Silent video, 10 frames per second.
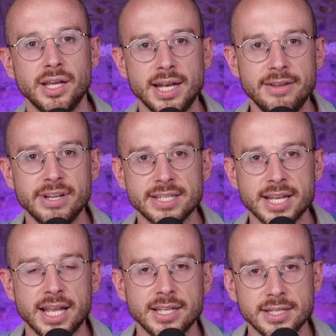in living
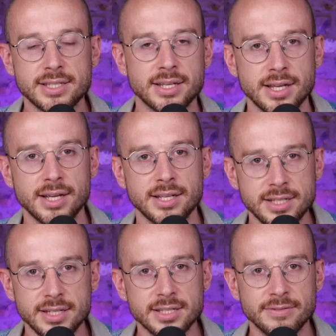standards
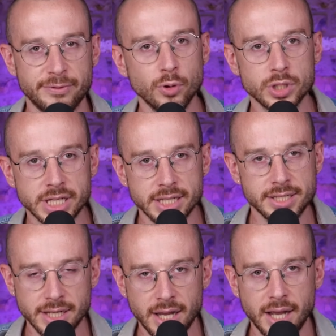since the 40s,